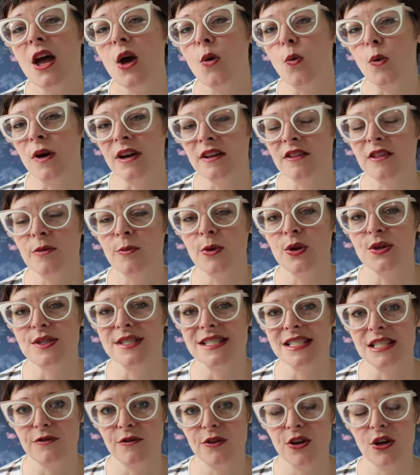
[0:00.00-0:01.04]
One of the
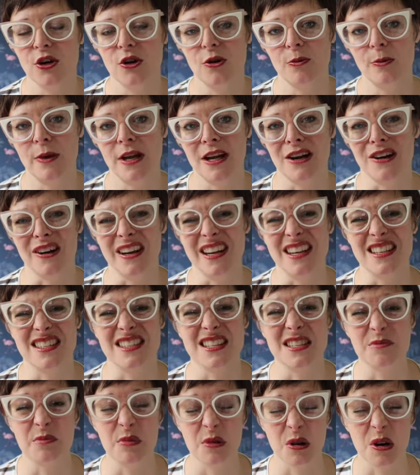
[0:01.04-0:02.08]
most difficult periods
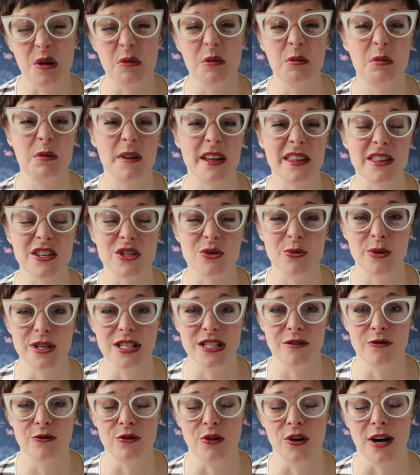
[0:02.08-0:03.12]
is probably the
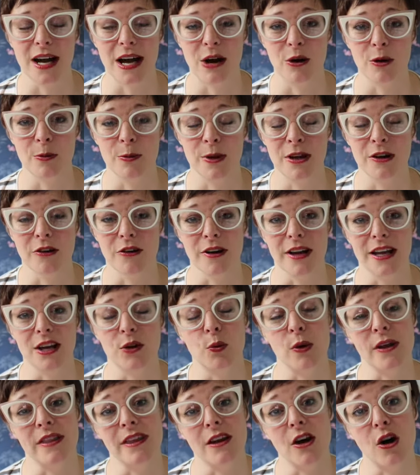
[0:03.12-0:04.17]
24-hour
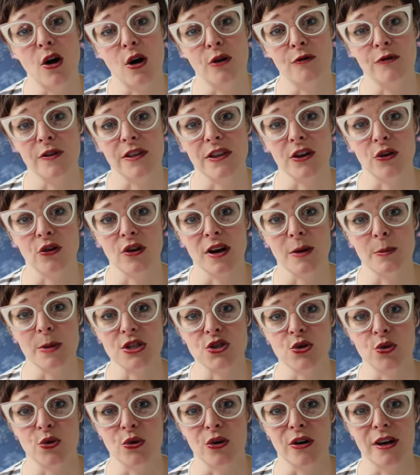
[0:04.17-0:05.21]
period where they're off at the
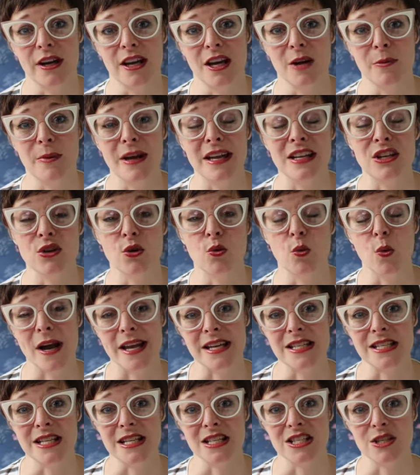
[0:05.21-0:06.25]
crematorium and you're
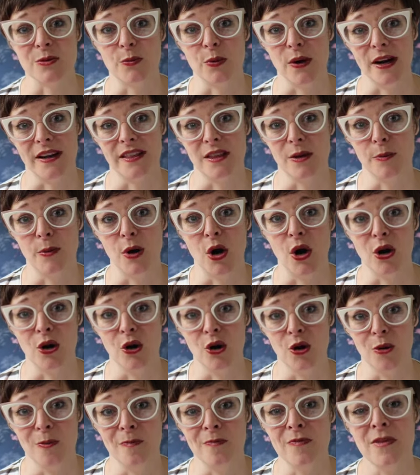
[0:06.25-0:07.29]
waiting to bring them
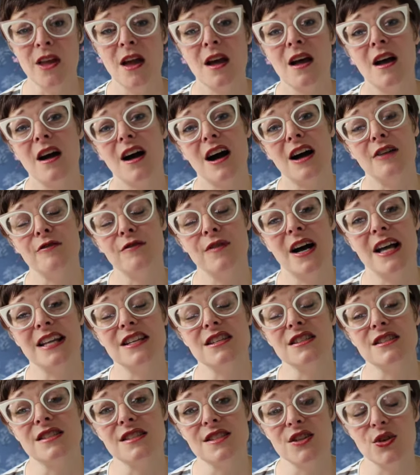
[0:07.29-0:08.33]
home. I find
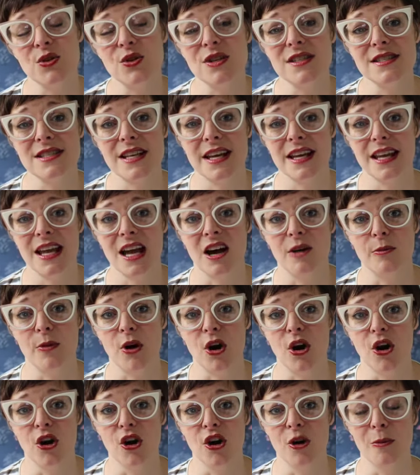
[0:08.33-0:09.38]
as soon as they come
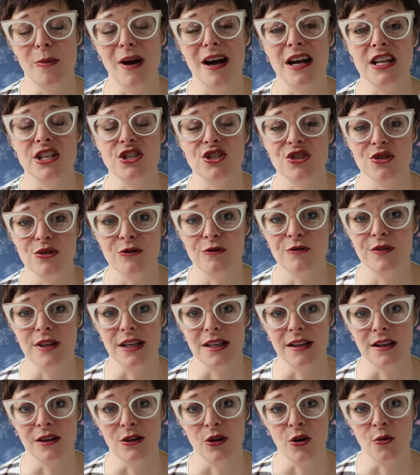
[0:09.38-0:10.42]
home, I do
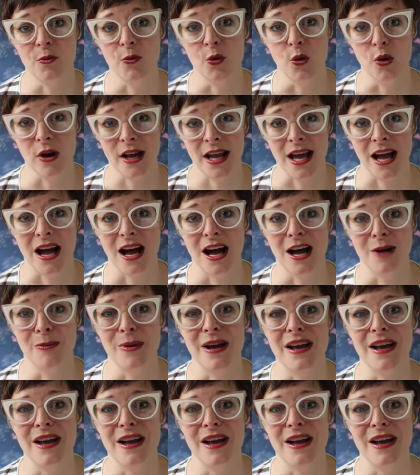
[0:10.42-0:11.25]
feel a lot more calm